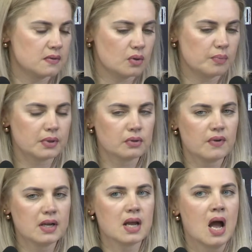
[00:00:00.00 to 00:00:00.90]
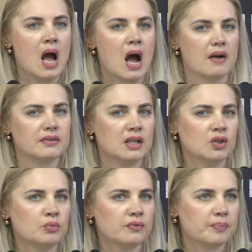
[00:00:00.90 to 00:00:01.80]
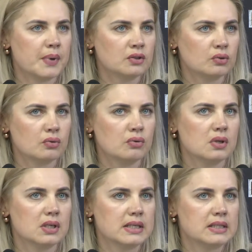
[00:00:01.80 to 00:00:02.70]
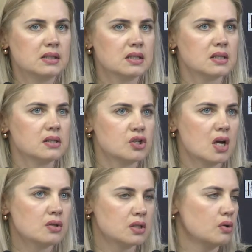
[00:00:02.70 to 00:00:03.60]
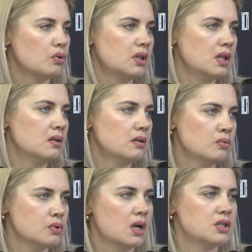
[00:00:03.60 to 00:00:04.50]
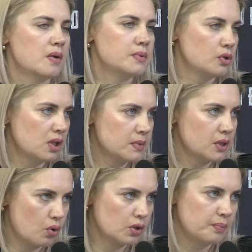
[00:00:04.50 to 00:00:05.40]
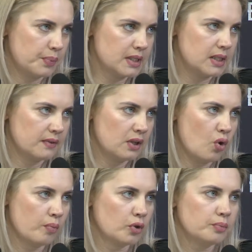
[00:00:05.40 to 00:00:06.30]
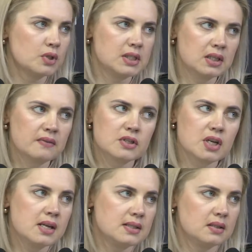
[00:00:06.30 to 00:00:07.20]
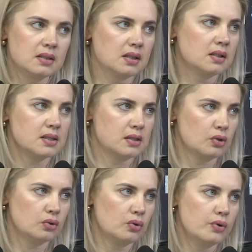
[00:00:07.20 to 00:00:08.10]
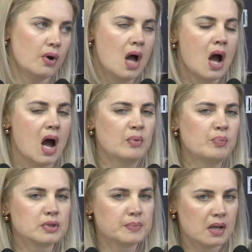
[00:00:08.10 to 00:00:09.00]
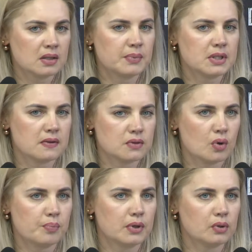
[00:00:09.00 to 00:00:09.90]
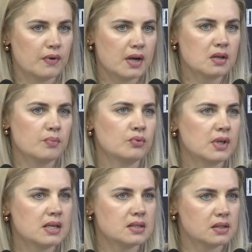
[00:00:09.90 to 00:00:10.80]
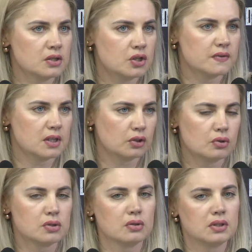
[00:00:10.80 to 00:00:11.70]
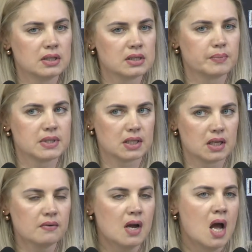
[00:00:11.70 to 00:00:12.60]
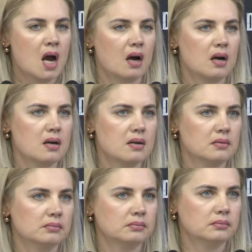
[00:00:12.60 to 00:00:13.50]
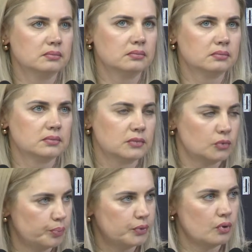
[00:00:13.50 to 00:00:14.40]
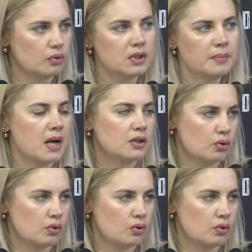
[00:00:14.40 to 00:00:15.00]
When it comes to orphans and children deprived of parental cares, this is a different situation. But in this case, a child cannot have the status of an orphan or the child deprived of the parental care, because